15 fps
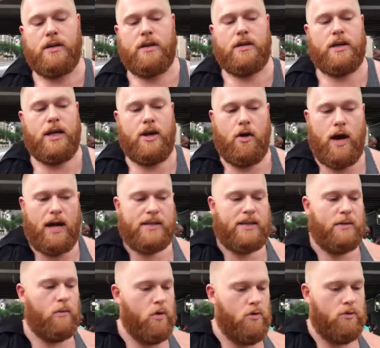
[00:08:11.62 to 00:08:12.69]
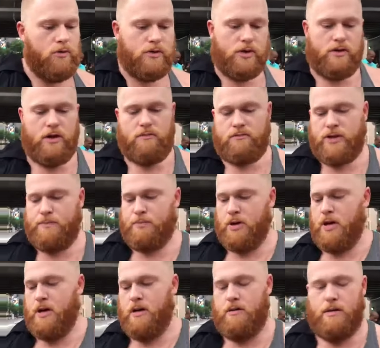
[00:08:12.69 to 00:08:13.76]
They know exit wounds and they
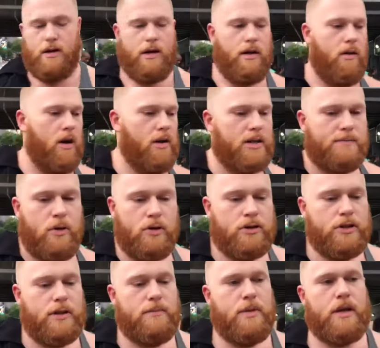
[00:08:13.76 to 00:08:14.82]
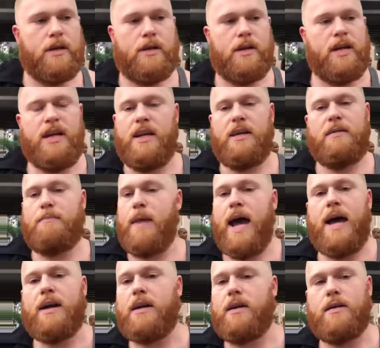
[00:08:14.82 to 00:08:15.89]
spread and they know all this bullshit, but it didn't
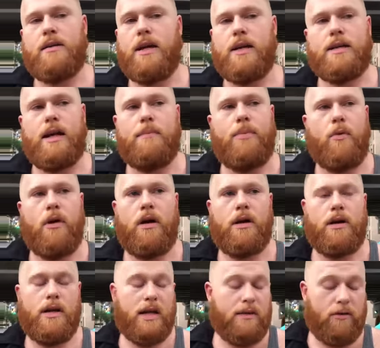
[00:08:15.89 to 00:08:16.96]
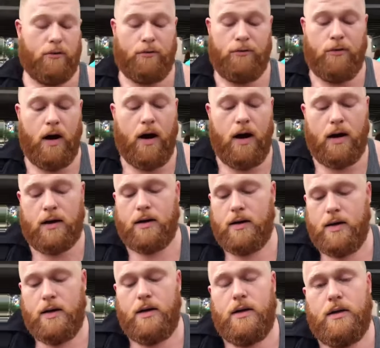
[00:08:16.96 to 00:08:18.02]
matter at that point. They didn't give a fuck.
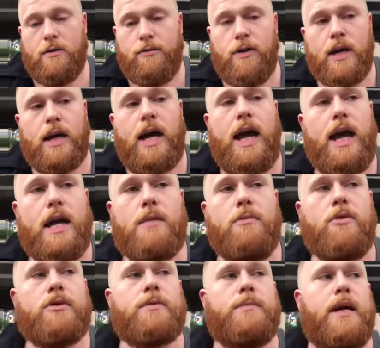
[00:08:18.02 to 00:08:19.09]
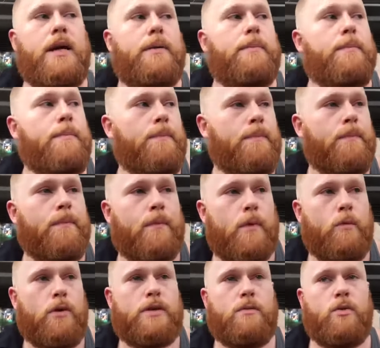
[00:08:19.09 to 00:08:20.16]
Fucking animals,
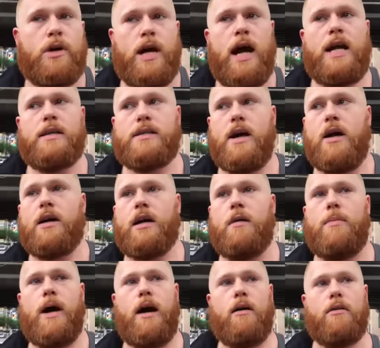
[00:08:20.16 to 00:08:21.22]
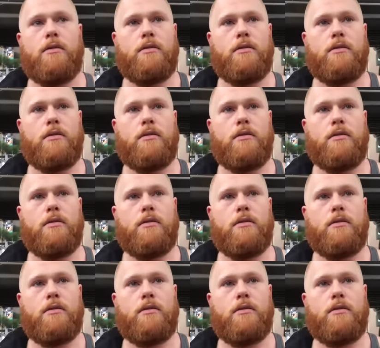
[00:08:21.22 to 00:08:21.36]
man. We're, we're not talking about